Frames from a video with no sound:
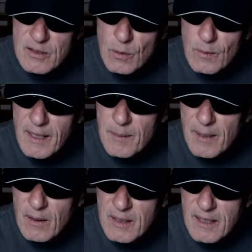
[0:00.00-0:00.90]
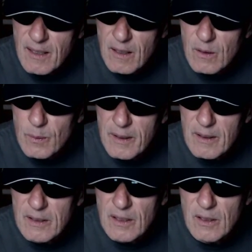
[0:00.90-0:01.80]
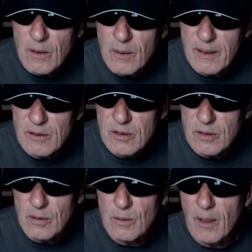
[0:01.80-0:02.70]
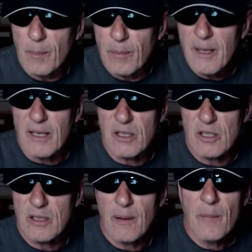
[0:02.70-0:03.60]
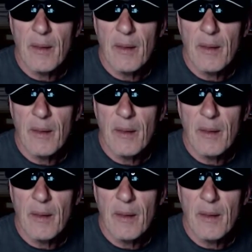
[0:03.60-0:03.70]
So right about here we are going to go into a bridge.